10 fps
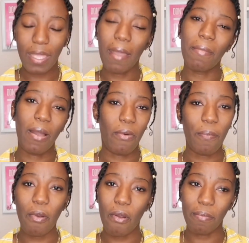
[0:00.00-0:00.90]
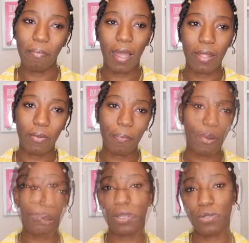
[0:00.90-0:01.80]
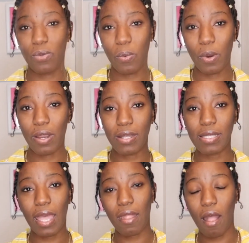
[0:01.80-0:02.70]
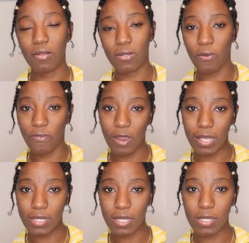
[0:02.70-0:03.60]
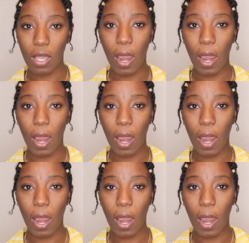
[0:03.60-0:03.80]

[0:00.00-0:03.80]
Yeah man, we're proud, but I'm gonna do words and also phrases.